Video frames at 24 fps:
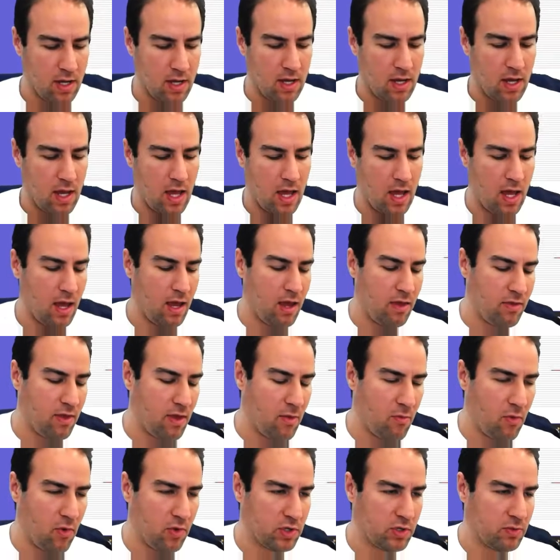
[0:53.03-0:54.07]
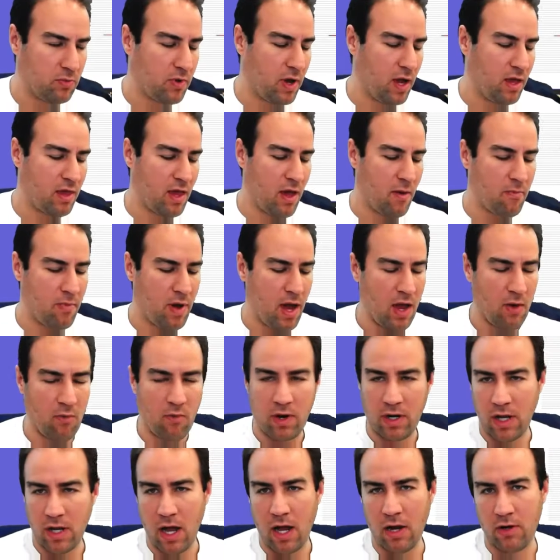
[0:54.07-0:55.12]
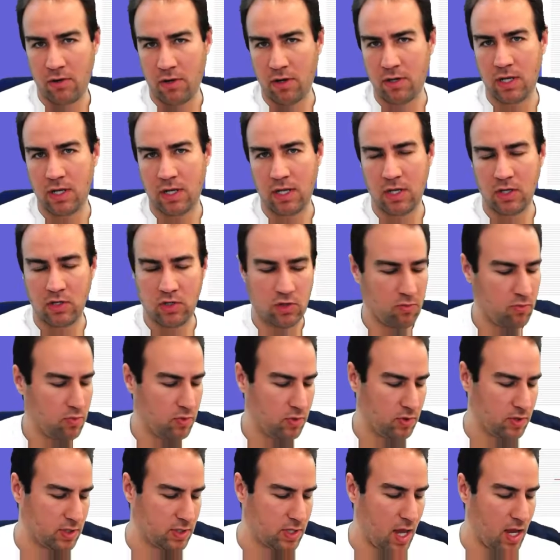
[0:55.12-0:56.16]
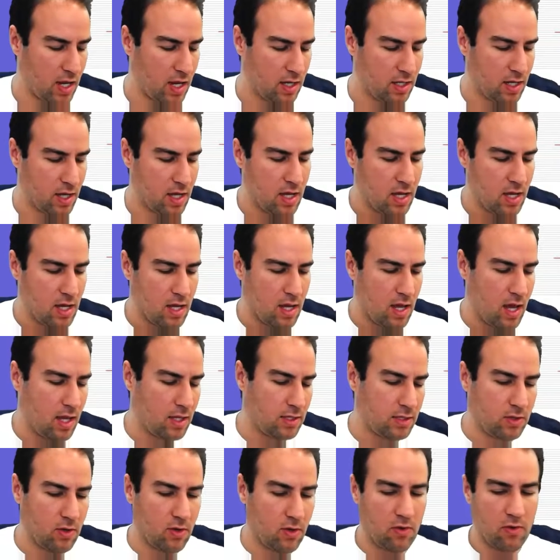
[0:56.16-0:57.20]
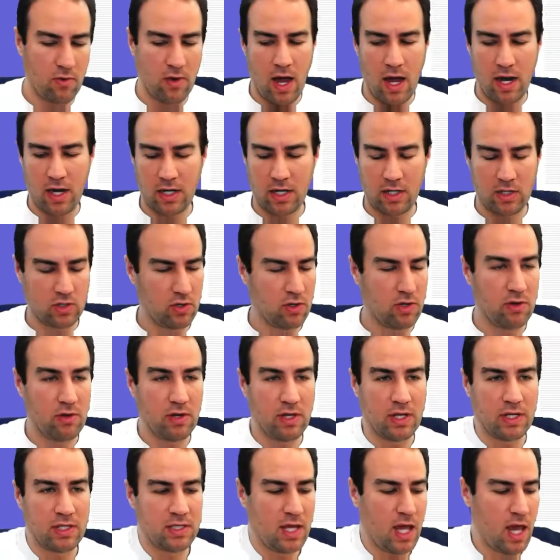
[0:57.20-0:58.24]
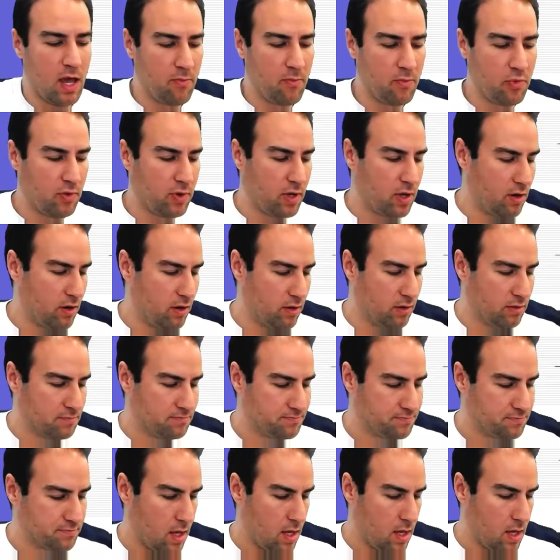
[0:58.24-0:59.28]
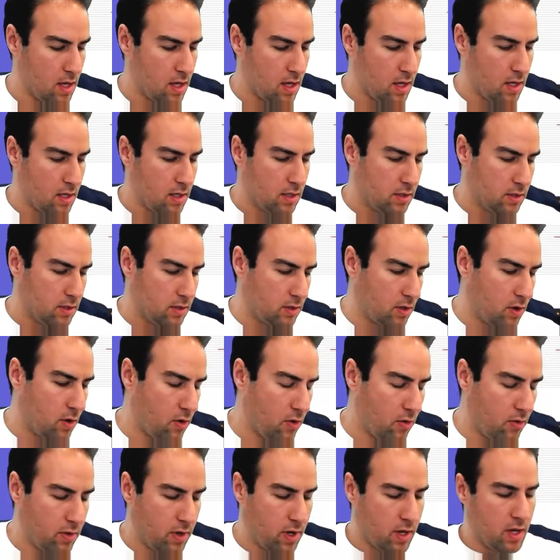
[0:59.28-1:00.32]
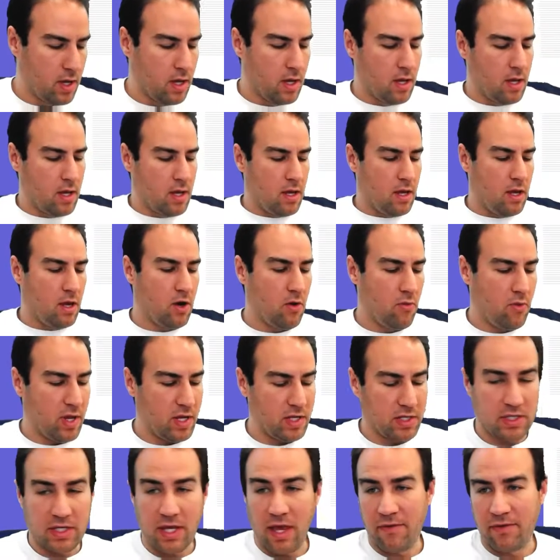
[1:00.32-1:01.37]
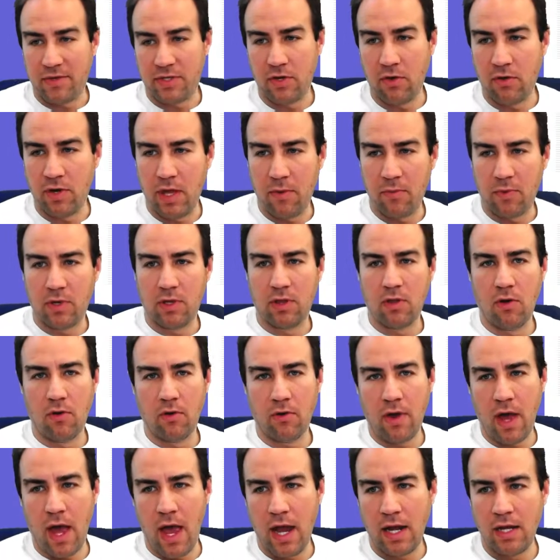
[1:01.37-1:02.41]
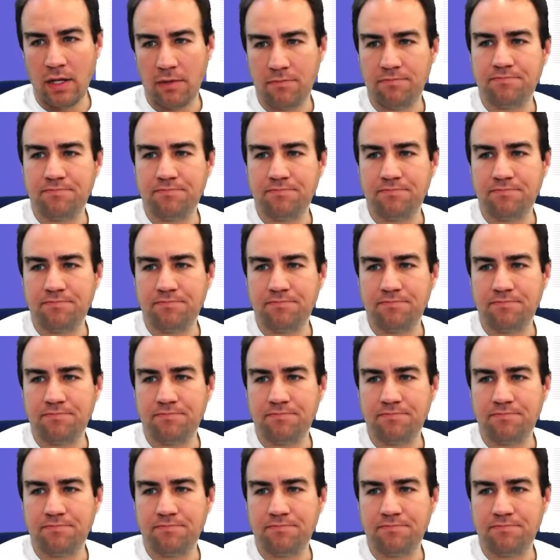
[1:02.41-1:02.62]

and then multiply that by 100 to get your percent. And so I'm going to show you an example here. So here we just have sodium chloride.